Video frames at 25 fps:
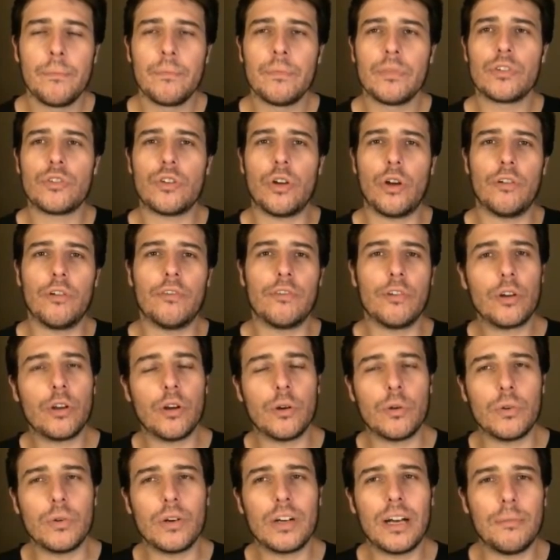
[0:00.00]
So
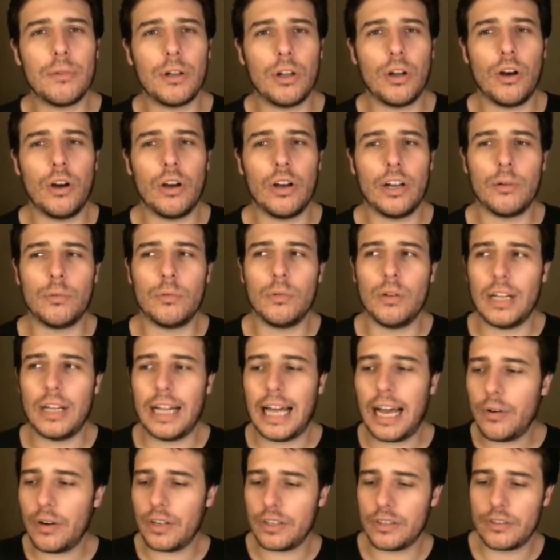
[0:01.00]
Virgo will come along and it will
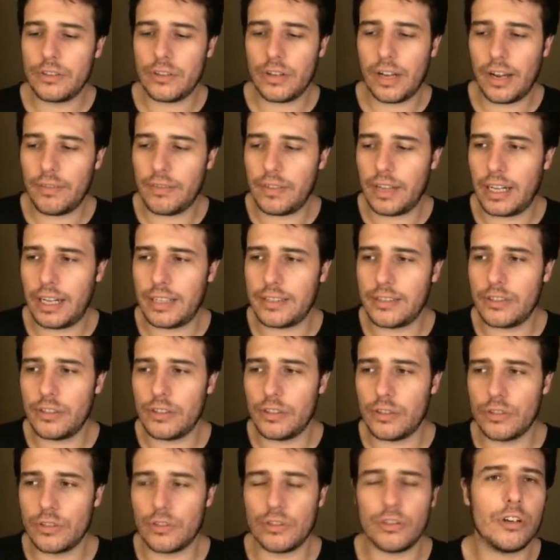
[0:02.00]
allow us to have that
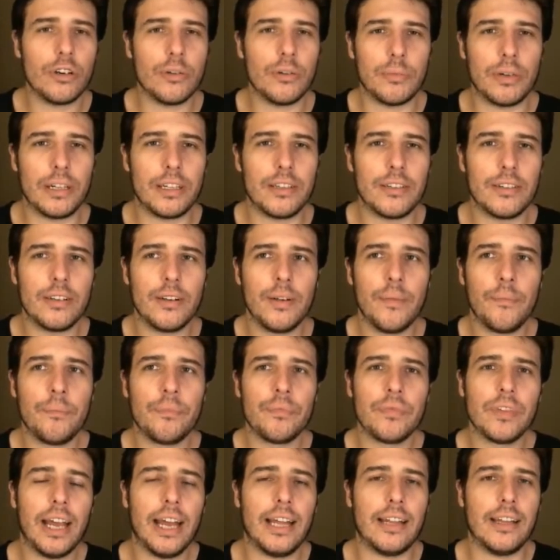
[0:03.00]
discernment
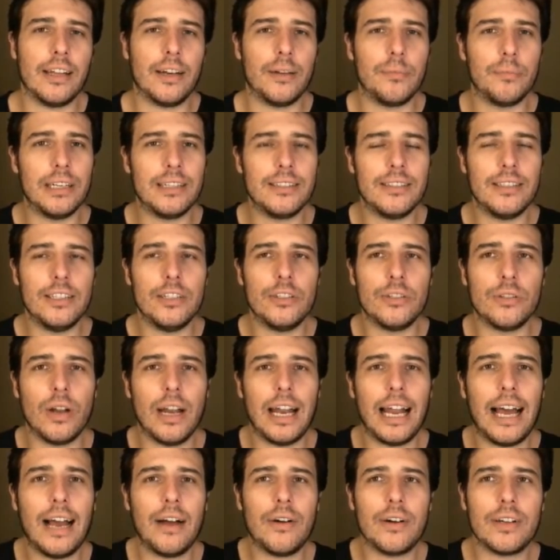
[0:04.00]
and that ability to
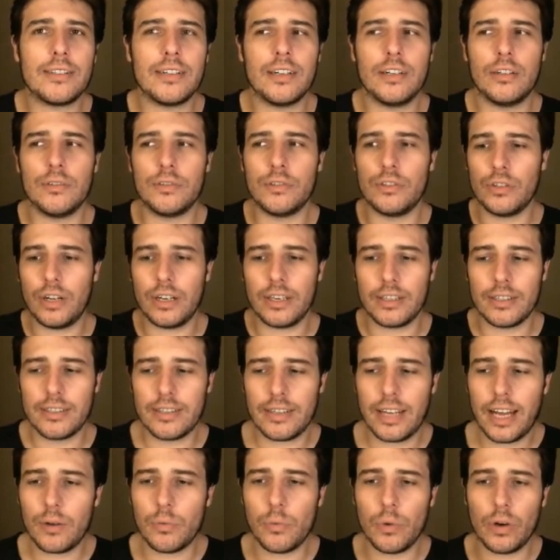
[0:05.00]
allow ourselves to
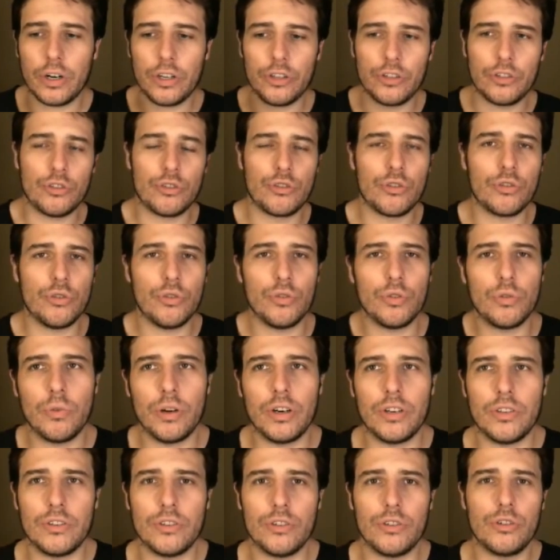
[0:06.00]
understand what is the truth and
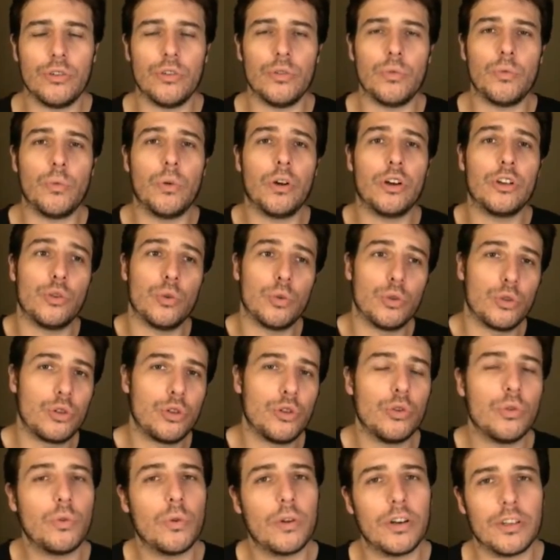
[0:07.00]
what isn't truth, what is your
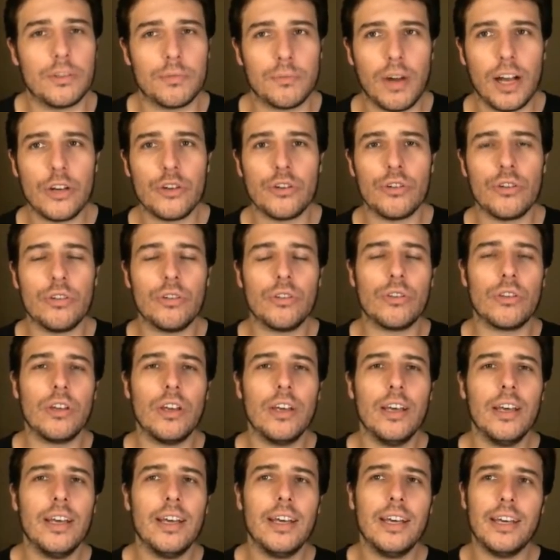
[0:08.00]
truth, what is my truth,
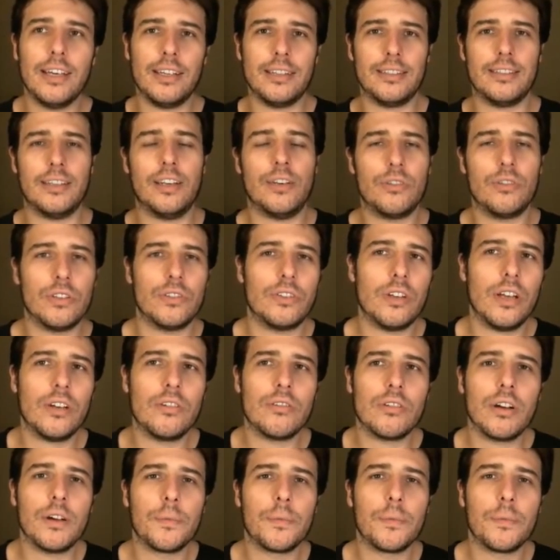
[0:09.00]
etc., etc.